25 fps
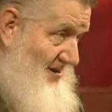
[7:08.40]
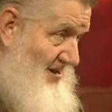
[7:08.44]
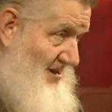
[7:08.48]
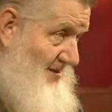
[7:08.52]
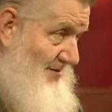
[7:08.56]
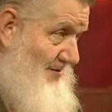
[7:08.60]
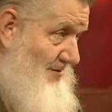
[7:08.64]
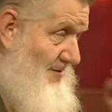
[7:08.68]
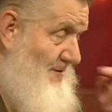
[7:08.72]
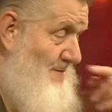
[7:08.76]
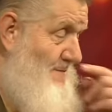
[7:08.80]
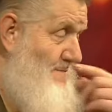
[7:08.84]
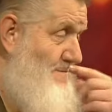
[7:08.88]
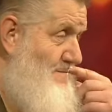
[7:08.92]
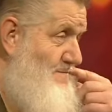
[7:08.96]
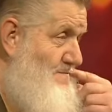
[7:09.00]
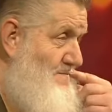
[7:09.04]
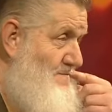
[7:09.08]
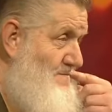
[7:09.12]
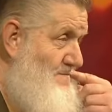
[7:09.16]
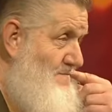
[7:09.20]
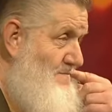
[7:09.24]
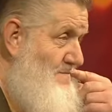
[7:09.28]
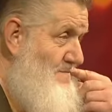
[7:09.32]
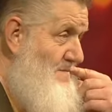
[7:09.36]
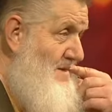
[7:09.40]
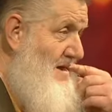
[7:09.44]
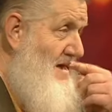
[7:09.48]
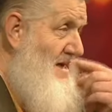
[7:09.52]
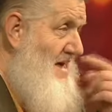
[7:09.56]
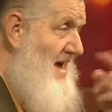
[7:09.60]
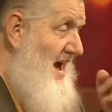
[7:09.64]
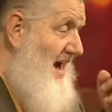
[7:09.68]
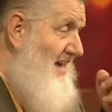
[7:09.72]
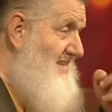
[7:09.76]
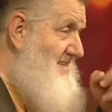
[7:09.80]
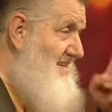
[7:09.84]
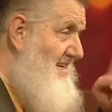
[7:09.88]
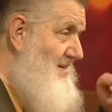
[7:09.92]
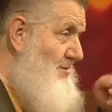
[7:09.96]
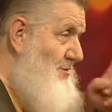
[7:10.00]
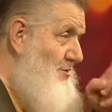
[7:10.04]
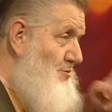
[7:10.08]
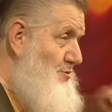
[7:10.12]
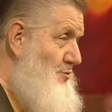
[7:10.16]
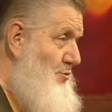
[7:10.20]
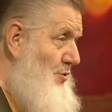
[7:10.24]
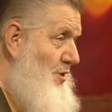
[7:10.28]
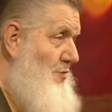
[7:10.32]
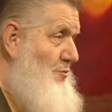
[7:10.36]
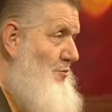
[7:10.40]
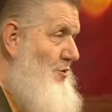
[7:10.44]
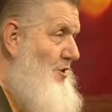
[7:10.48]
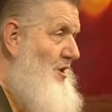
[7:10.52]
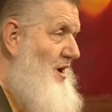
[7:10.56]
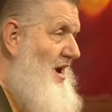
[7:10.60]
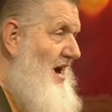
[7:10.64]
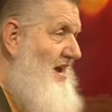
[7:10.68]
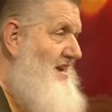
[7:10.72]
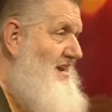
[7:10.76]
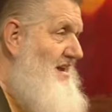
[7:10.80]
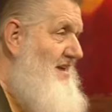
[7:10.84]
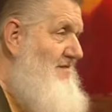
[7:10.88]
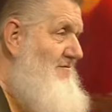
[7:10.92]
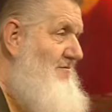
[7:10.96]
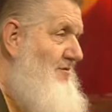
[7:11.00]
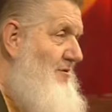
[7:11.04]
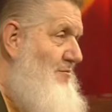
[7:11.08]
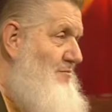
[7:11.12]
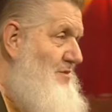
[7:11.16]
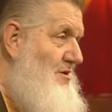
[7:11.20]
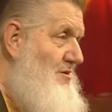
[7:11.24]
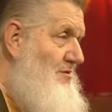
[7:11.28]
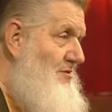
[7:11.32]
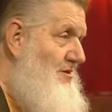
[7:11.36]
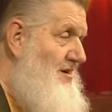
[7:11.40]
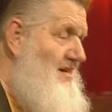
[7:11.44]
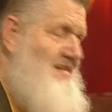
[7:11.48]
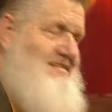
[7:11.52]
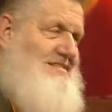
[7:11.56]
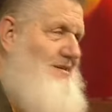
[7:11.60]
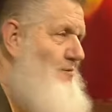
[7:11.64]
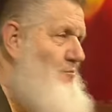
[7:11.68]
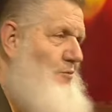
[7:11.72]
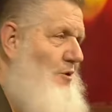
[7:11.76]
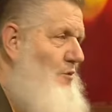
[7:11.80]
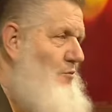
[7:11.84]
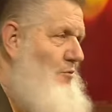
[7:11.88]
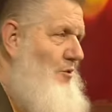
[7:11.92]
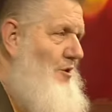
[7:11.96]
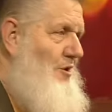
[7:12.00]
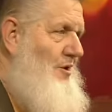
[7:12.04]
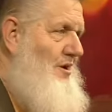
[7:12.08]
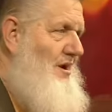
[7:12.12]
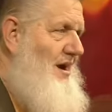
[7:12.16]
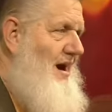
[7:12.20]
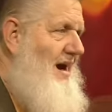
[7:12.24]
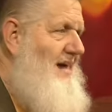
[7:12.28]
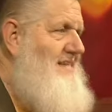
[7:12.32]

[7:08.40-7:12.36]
Nil. I said, there's one word I need from you. He said, what word?